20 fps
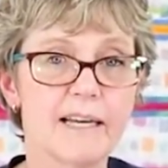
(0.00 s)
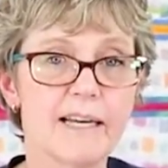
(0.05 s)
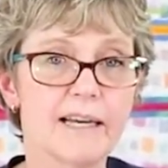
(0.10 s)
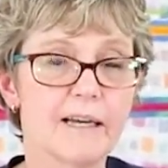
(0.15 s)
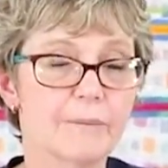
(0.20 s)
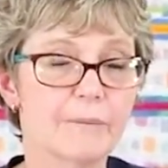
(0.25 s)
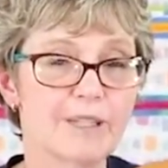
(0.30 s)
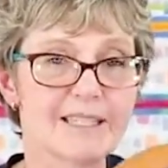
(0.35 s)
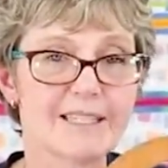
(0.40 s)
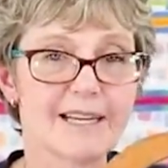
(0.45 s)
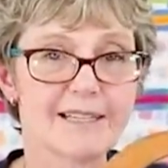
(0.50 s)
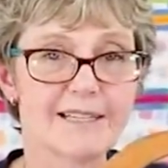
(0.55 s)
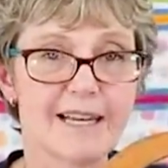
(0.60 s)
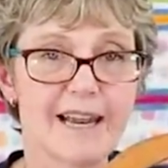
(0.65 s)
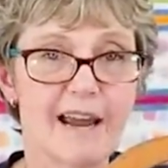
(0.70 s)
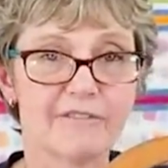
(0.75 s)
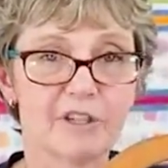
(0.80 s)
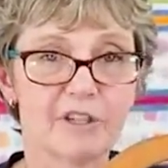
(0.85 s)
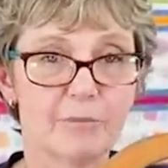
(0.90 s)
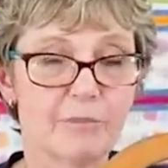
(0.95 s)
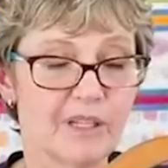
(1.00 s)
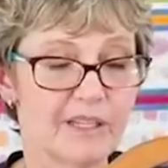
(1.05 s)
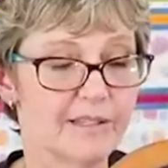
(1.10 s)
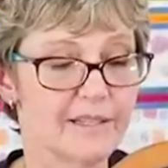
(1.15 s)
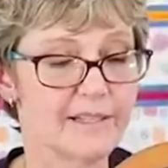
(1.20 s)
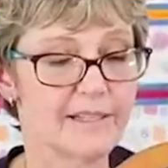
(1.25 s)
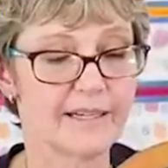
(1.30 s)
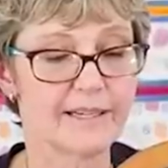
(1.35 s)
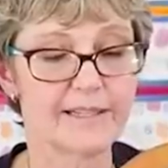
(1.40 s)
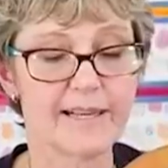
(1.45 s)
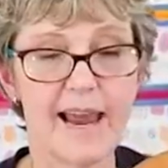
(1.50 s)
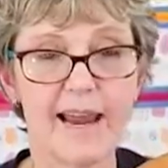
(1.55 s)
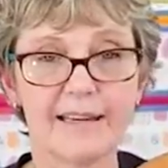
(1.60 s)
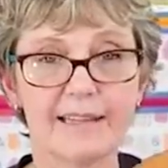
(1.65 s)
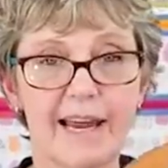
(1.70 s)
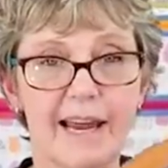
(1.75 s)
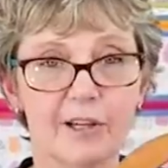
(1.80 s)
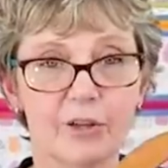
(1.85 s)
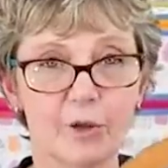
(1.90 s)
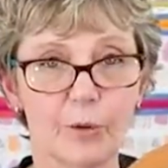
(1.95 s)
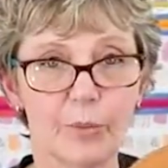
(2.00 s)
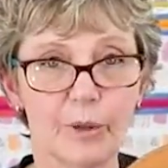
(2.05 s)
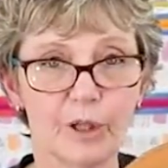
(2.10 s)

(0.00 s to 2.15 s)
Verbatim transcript: Um, it doesn't have to be this exact handle,